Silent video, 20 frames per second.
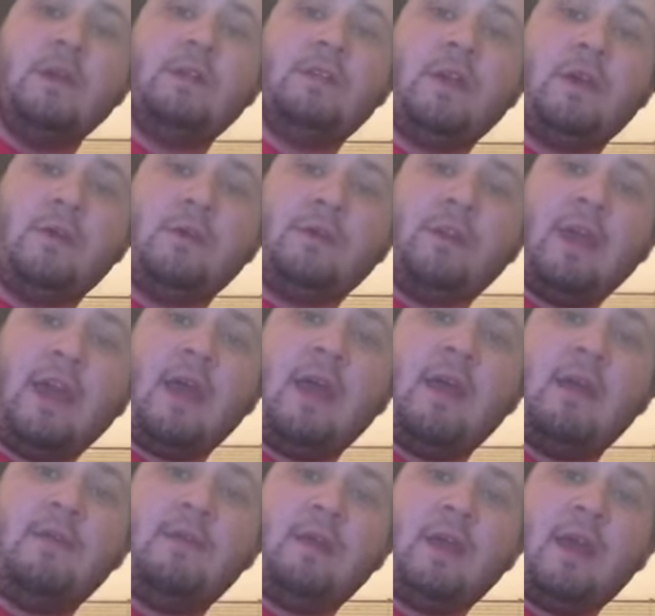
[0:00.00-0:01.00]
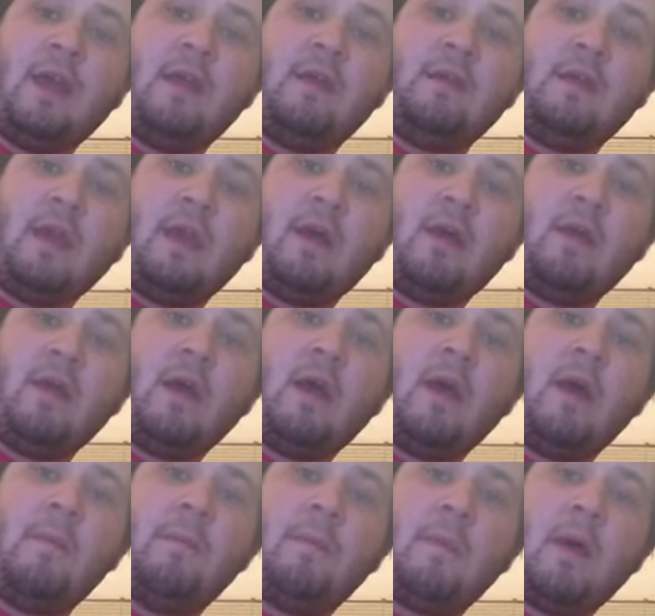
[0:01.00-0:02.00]
So down, down, down,
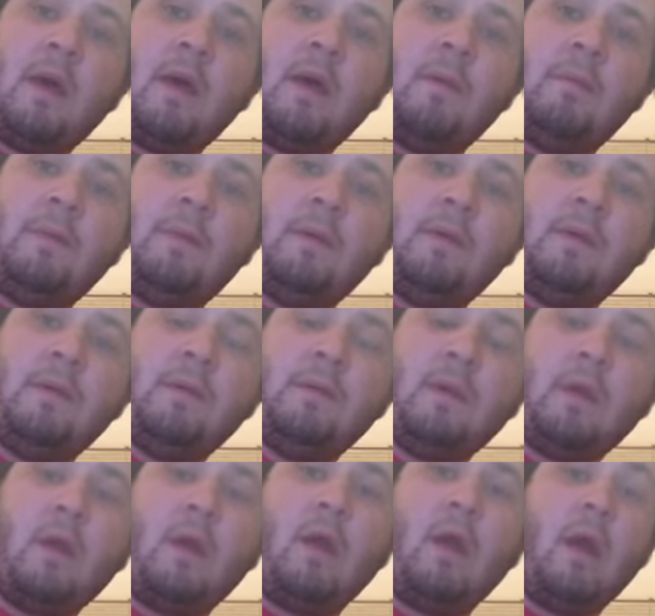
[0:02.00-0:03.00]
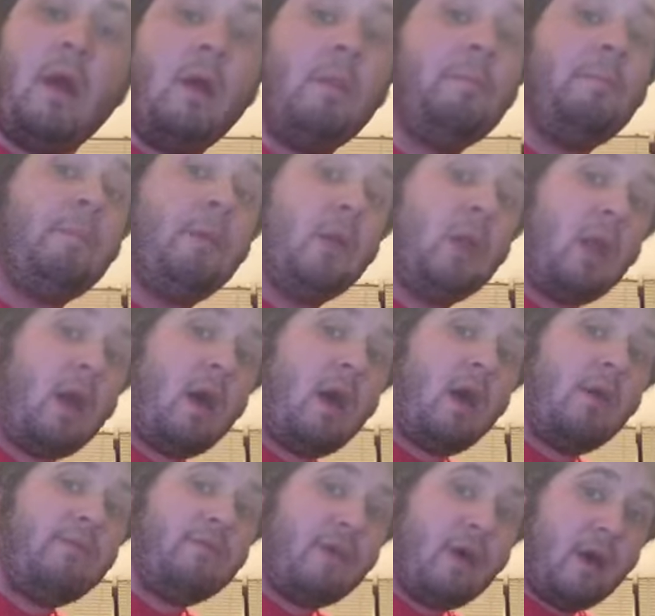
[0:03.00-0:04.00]
up, or up, pull
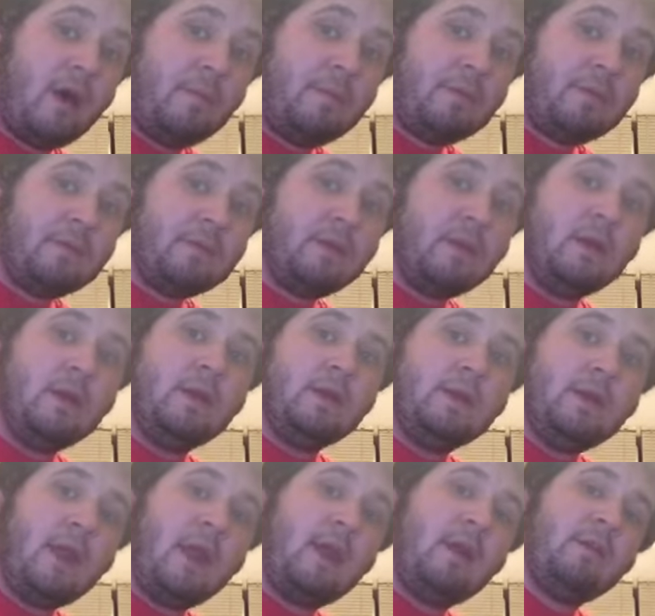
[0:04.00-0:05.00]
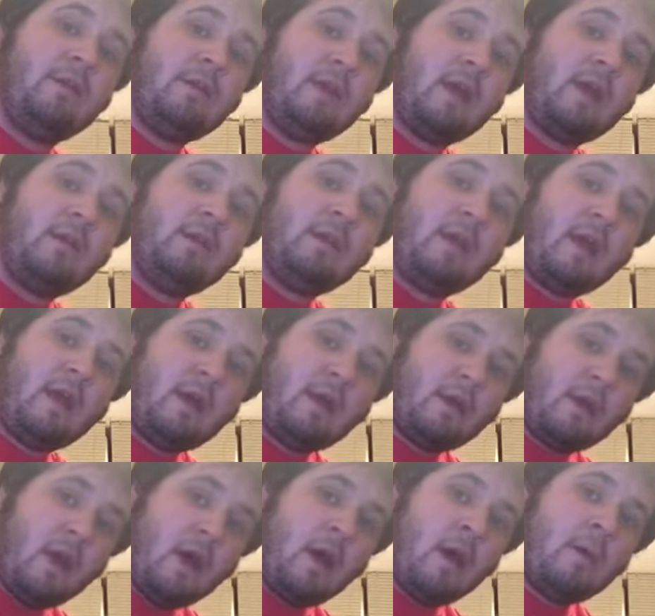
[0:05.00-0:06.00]
off, up. Down, down,
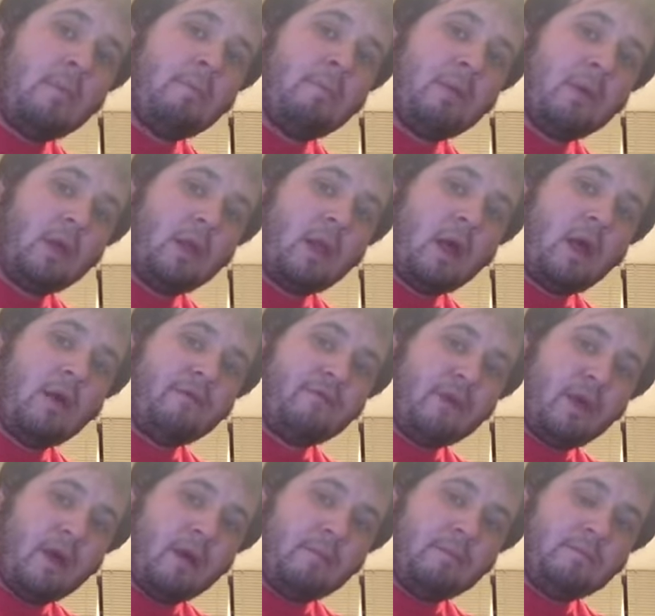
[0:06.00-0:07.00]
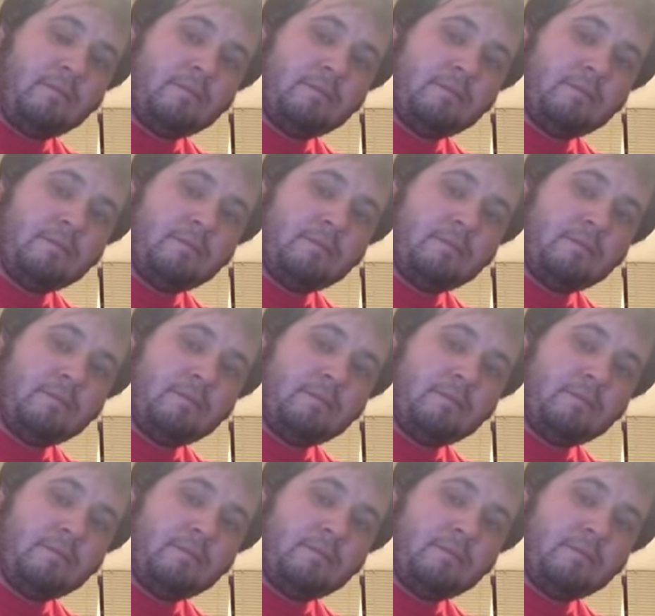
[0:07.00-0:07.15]
down, up, pull off, up.